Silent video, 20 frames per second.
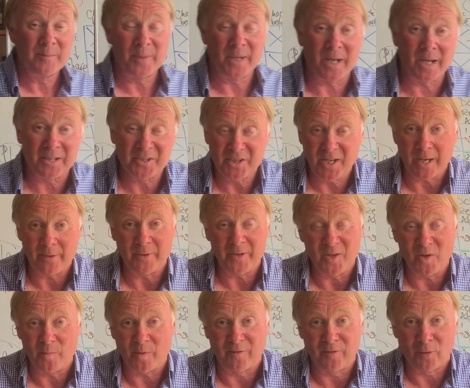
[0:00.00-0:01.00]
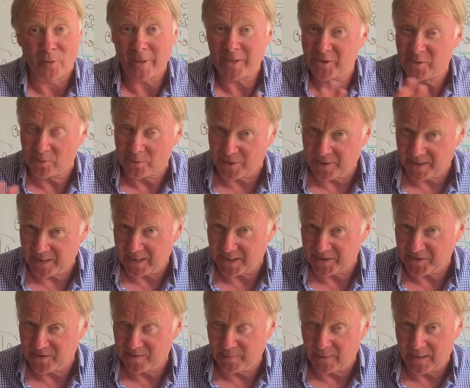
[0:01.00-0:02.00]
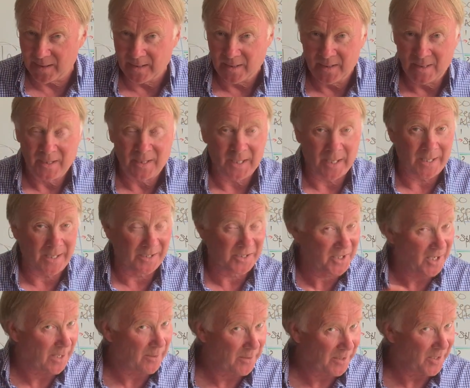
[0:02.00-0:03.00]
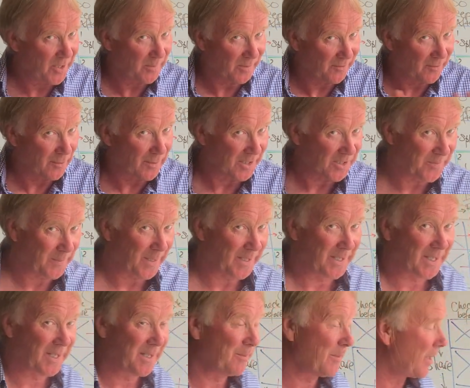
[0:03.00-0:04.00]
but I'll check with you before I talk to the customer and I'll check with you before I spend any